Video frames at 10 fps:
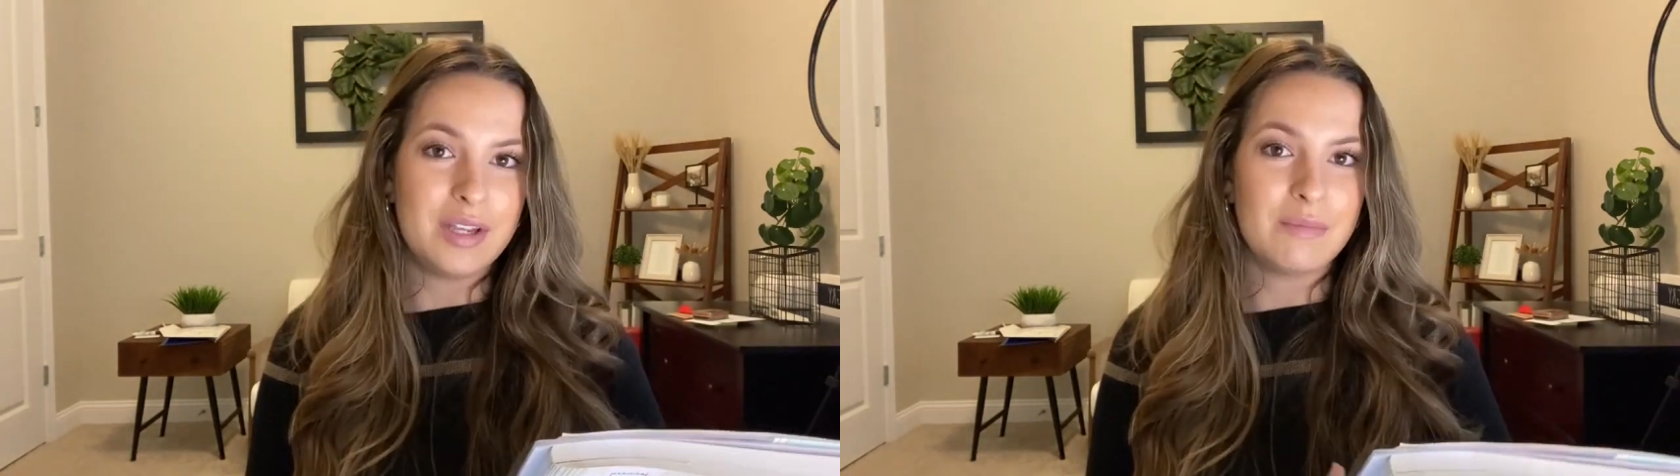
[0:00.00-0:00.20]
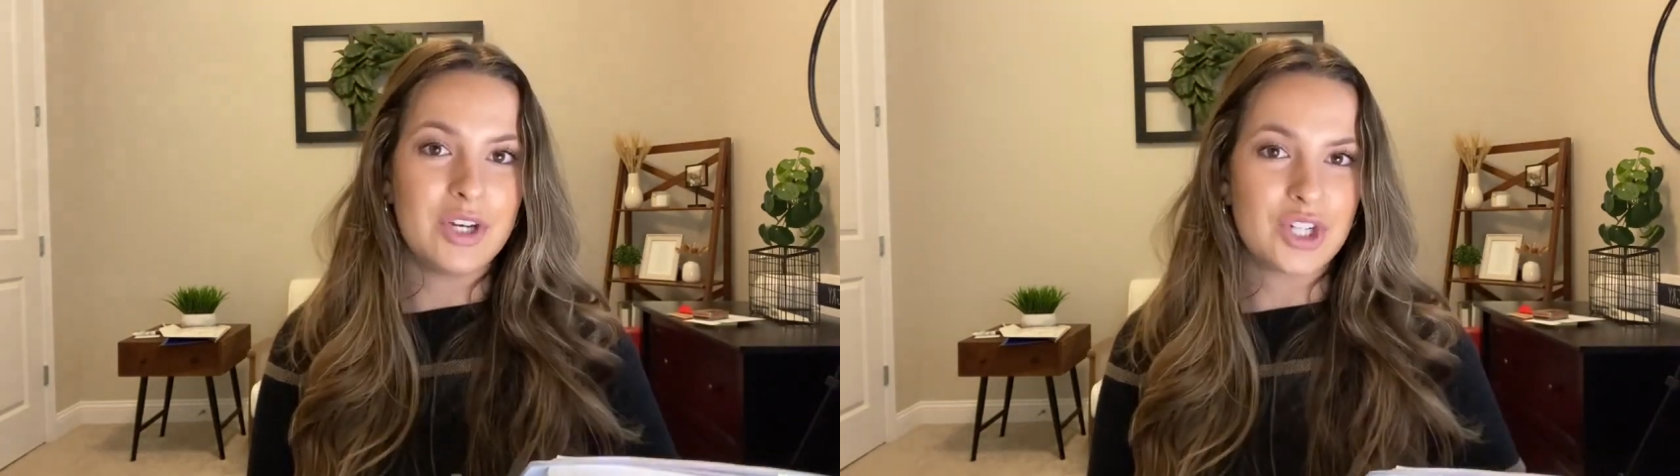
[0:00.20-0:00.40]

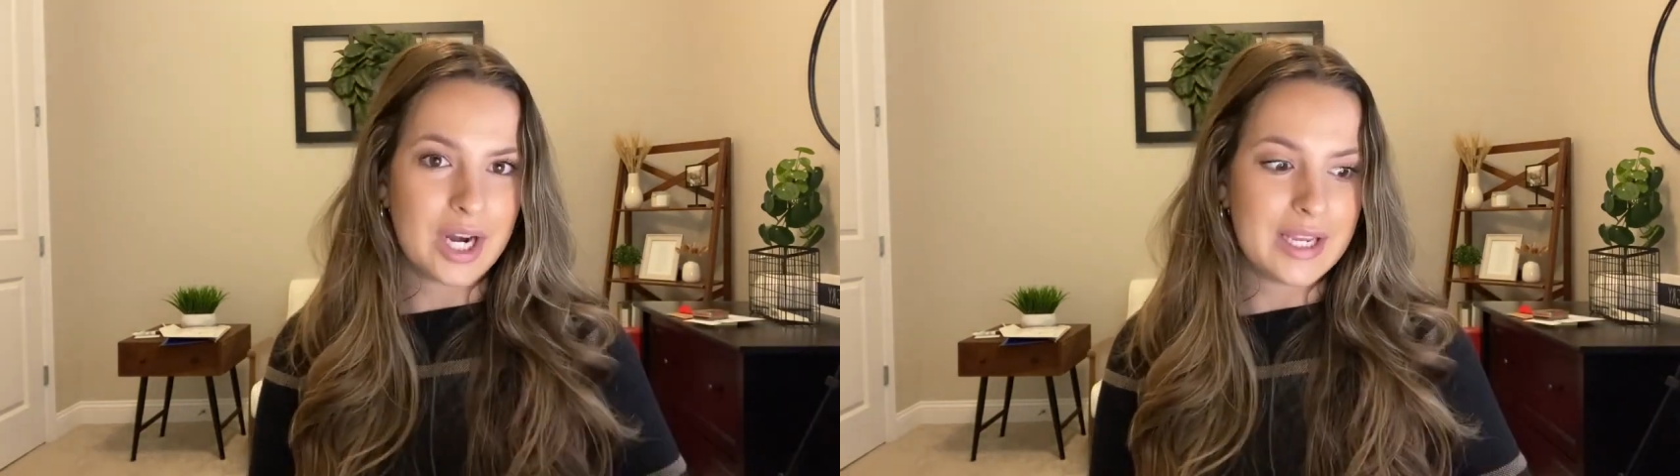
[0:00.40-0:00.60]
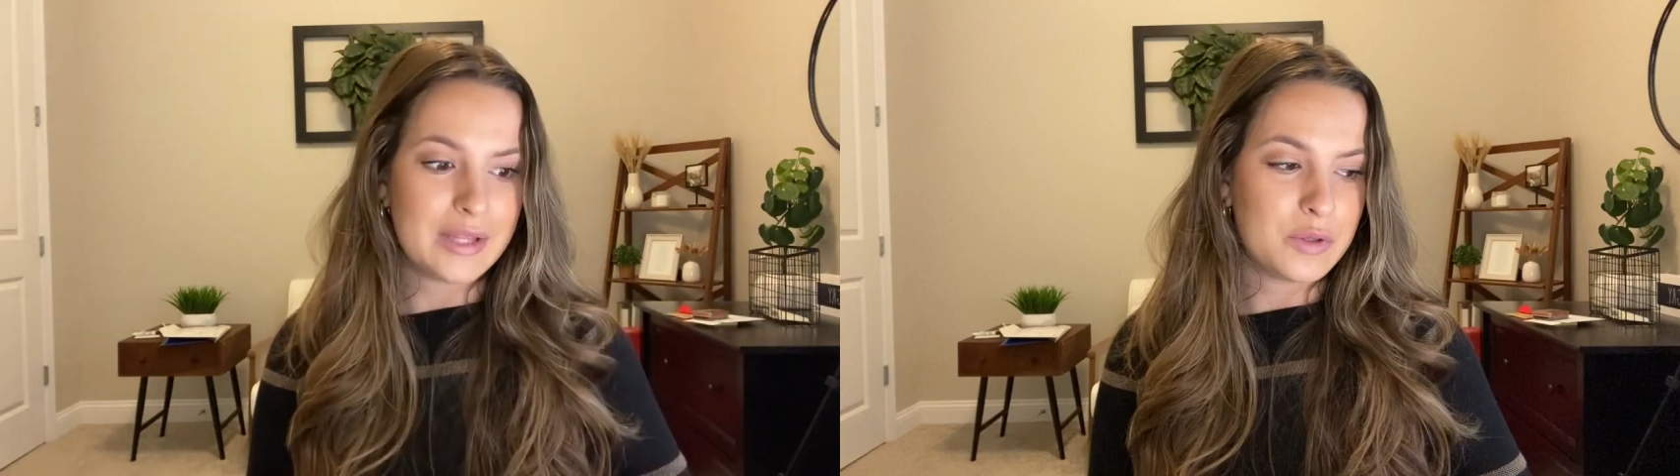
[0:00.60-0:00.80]
am gonna
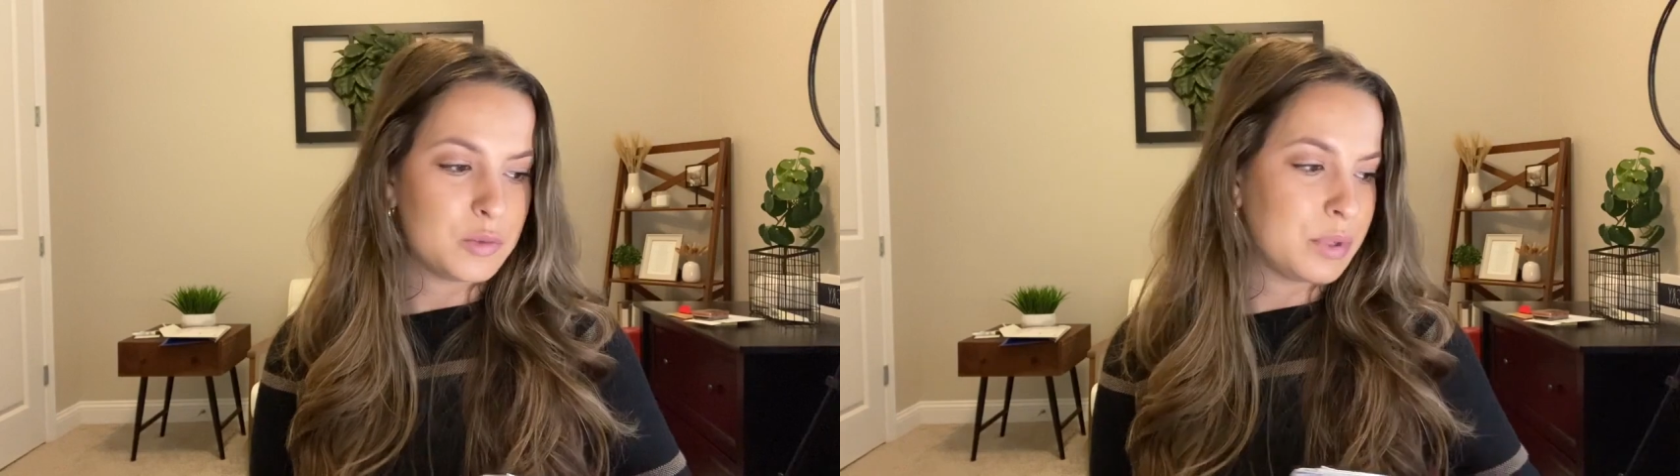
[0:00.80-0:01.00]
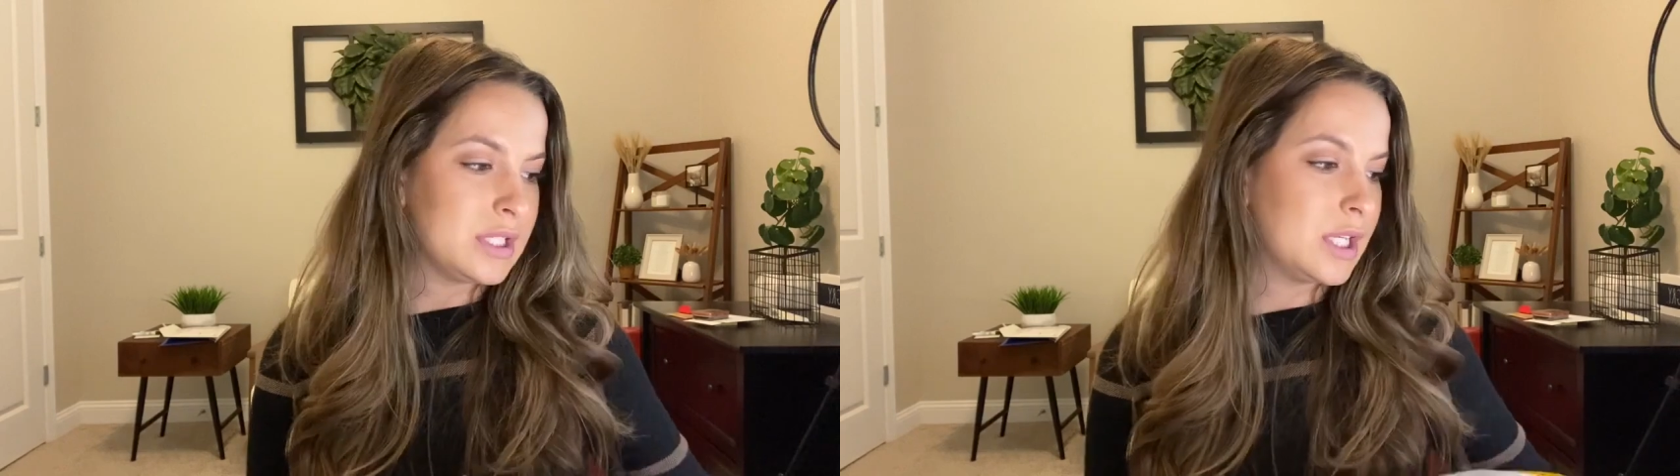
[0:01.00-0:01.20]
try and get
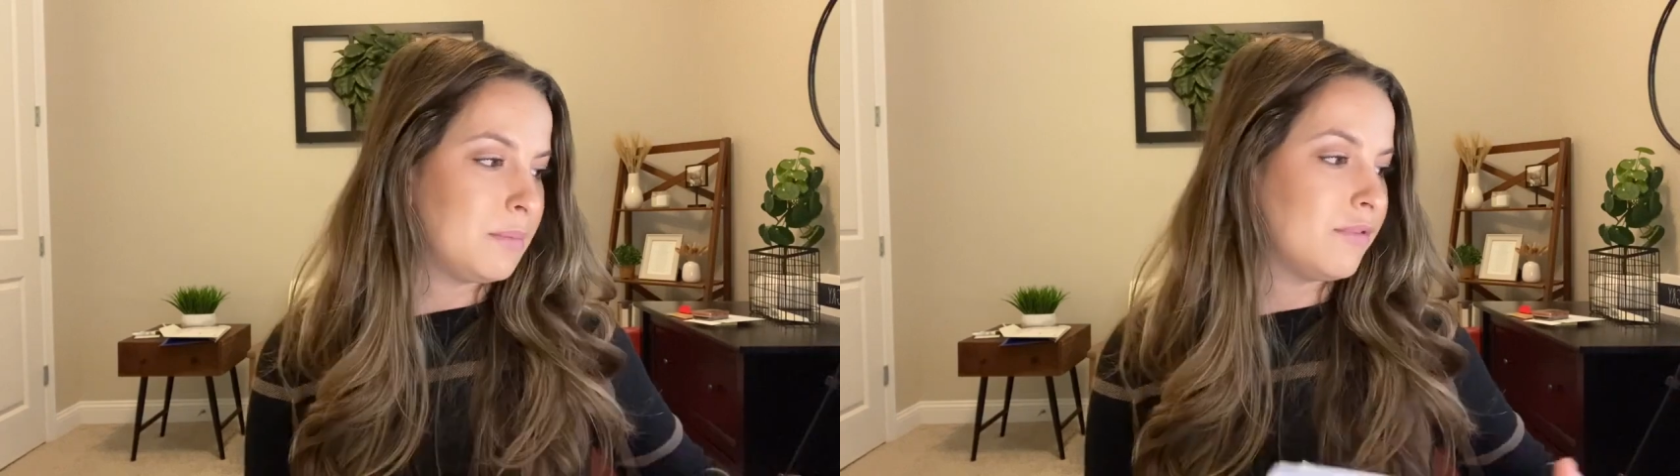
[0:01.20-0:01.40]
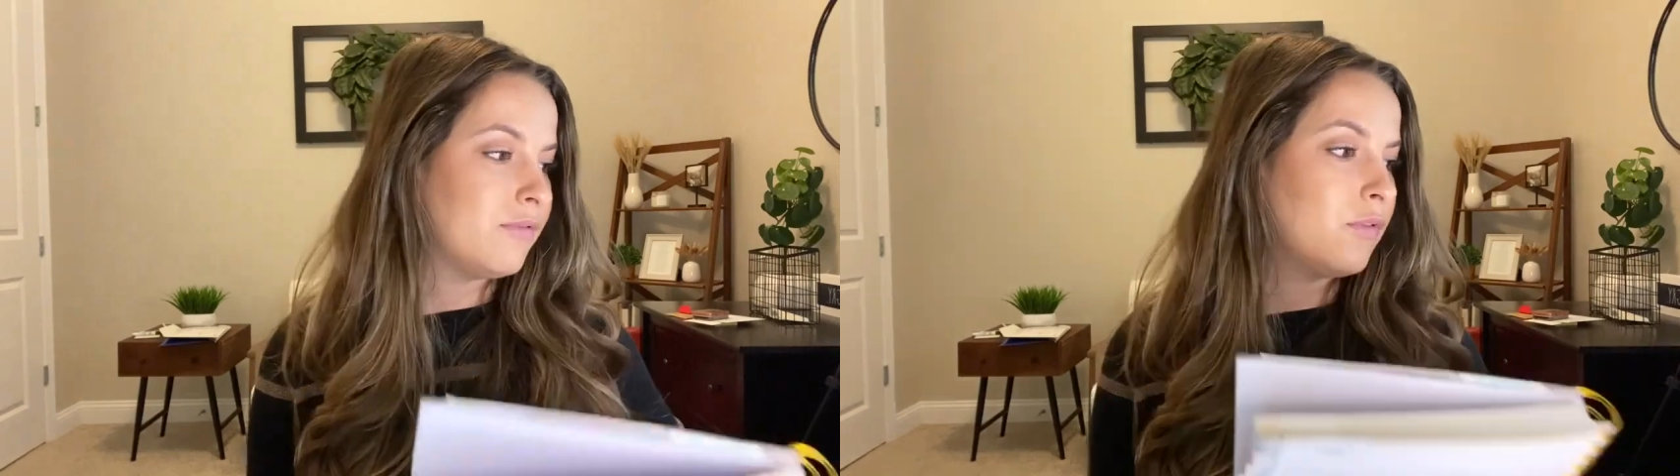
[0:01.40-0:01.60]
those
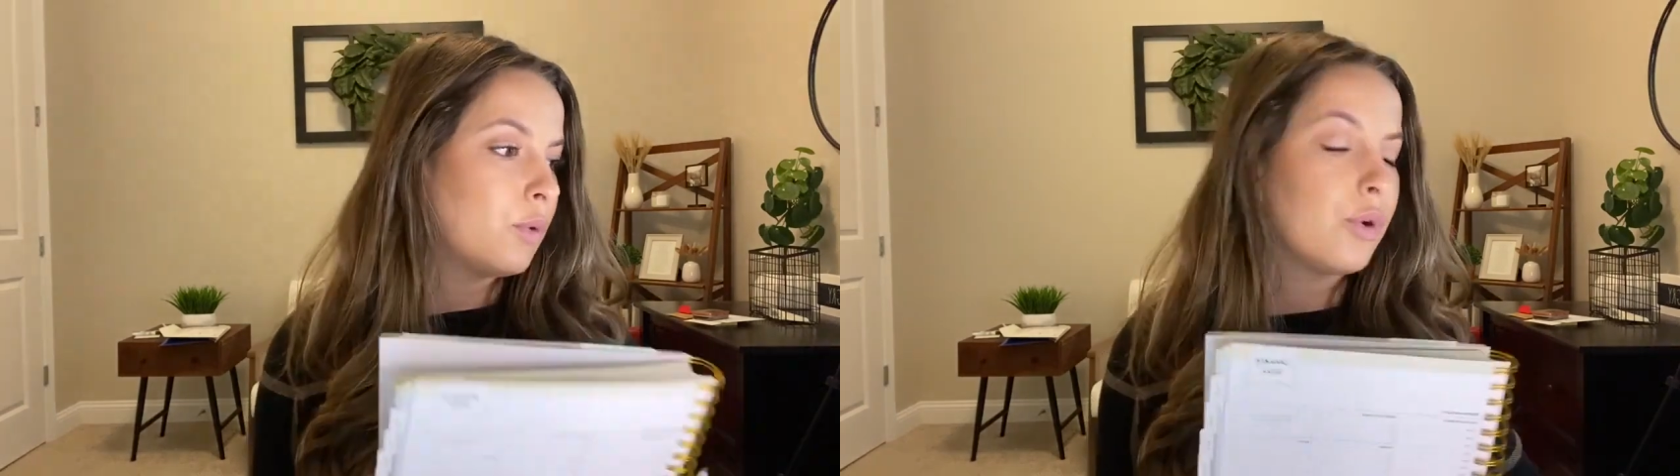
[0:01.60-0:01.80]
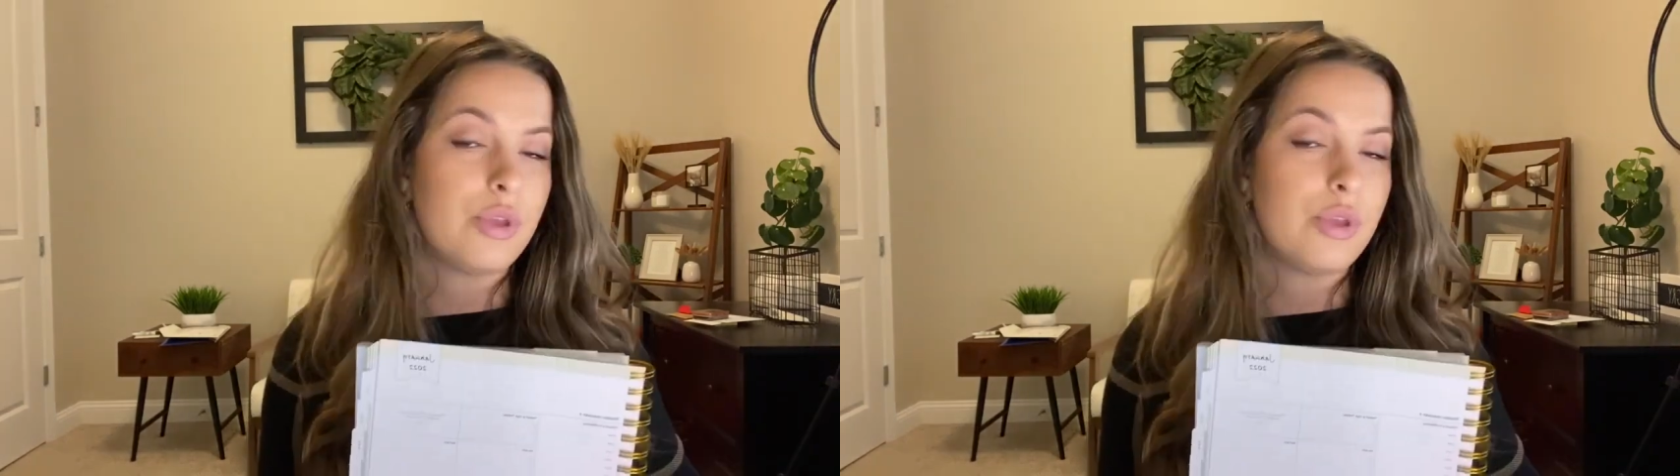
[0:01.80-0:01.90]
printed before